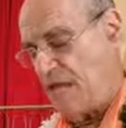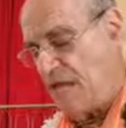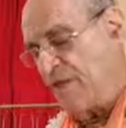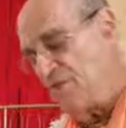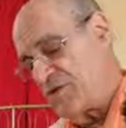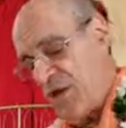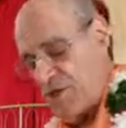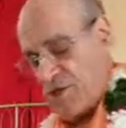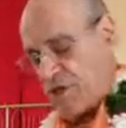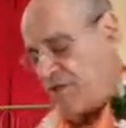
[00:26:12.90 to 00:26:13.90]
And Vishnu
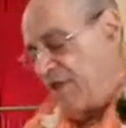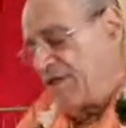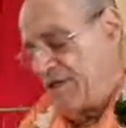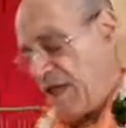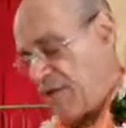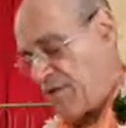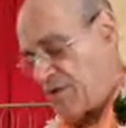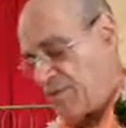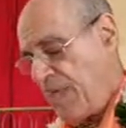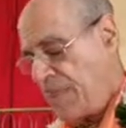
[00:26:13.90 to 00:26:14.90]
Chakravarti Thakur
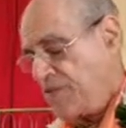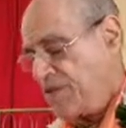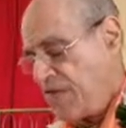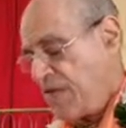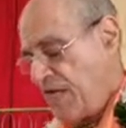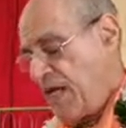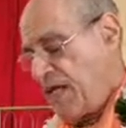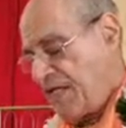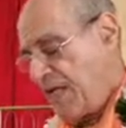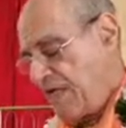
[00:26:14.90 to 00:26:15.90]
explains,
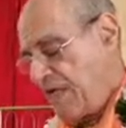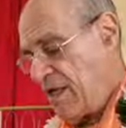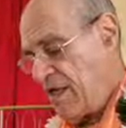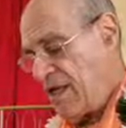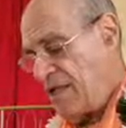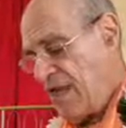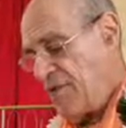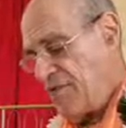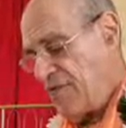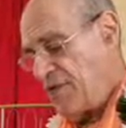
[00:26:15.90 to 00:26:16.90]
the
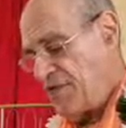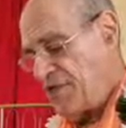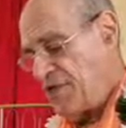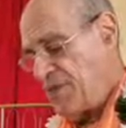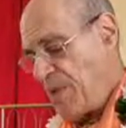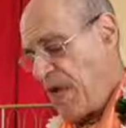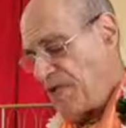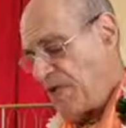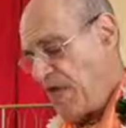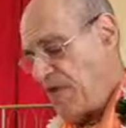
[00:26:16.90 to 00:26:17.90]
imitation of Krishna's
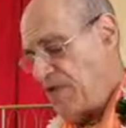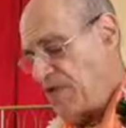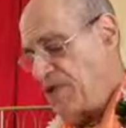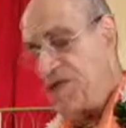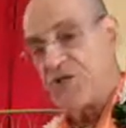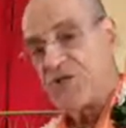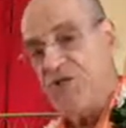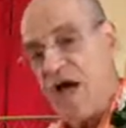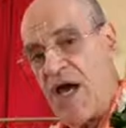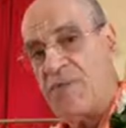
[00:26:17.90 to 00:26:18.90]
pastimes is
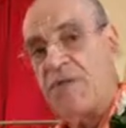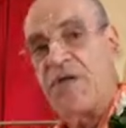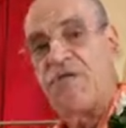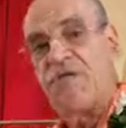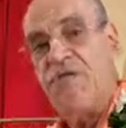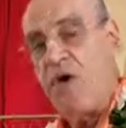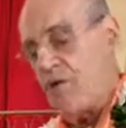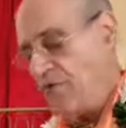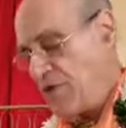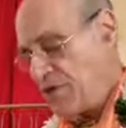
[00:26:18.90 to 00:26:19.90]
described in
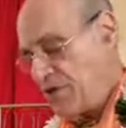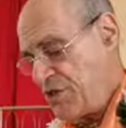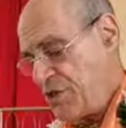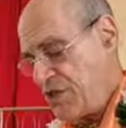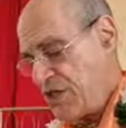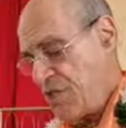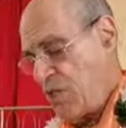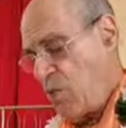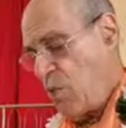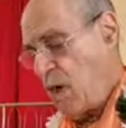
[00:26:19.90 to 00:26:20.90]
four verses.
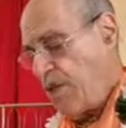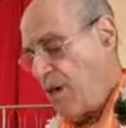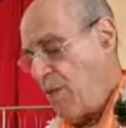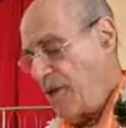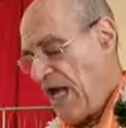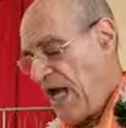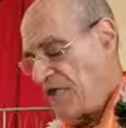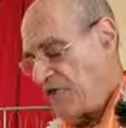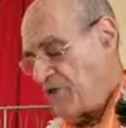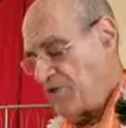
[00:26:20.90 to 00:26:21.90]
One gopi
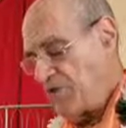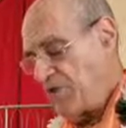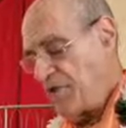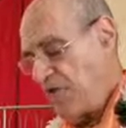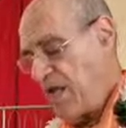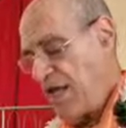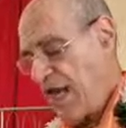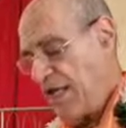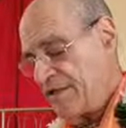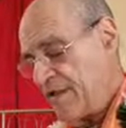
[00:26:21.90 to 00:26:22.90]
acted as
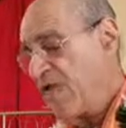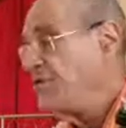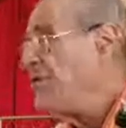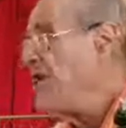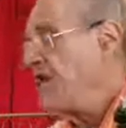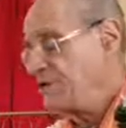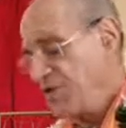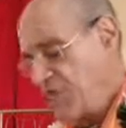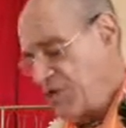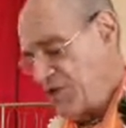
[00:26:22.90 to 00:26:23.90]
Putana and another as
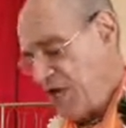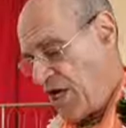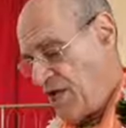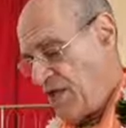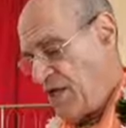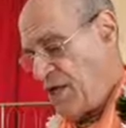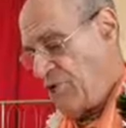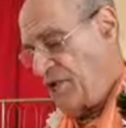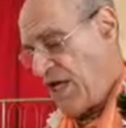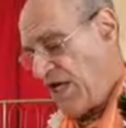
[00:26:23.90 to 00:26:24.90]
Krishna,
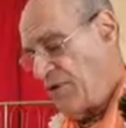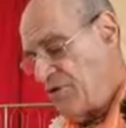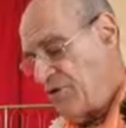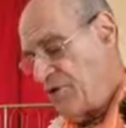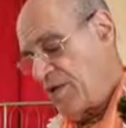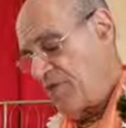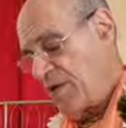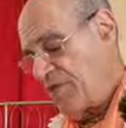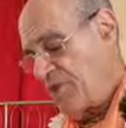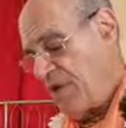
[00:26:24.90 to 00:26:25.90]
pretending to drink
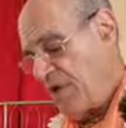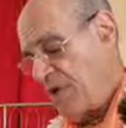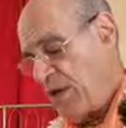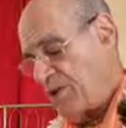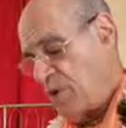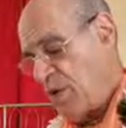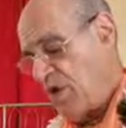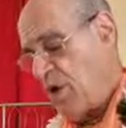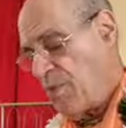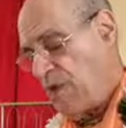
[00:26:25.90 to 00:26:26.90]
milk from her breast.
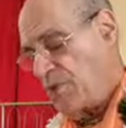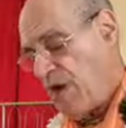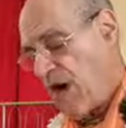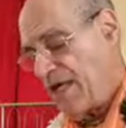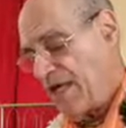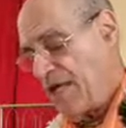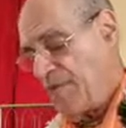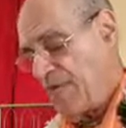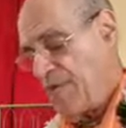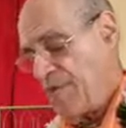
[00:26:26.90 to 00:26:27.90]
One gopi cried like
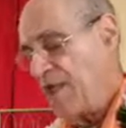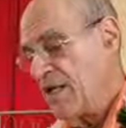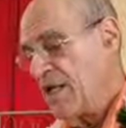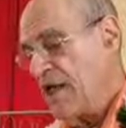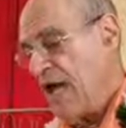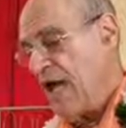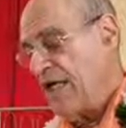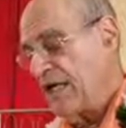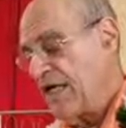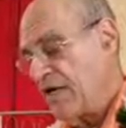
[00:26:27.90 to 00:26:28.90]
a baby
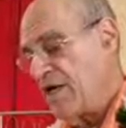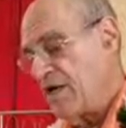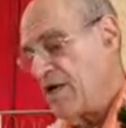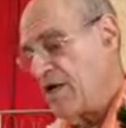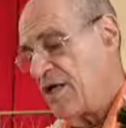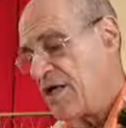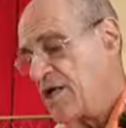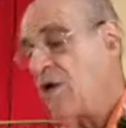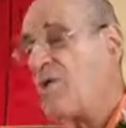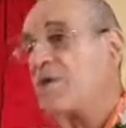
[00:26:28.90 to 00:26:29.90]
and kicked another
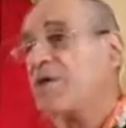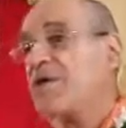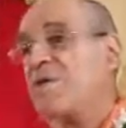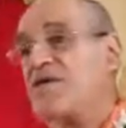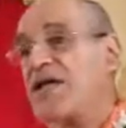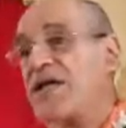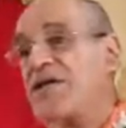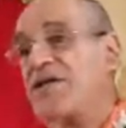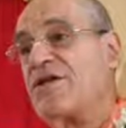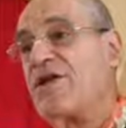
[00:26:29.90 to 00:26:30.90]
gopi,
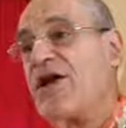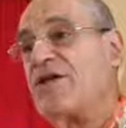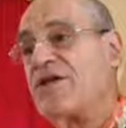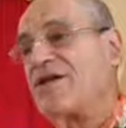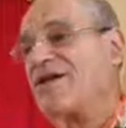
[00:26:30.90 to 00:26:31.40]
imitating the cart.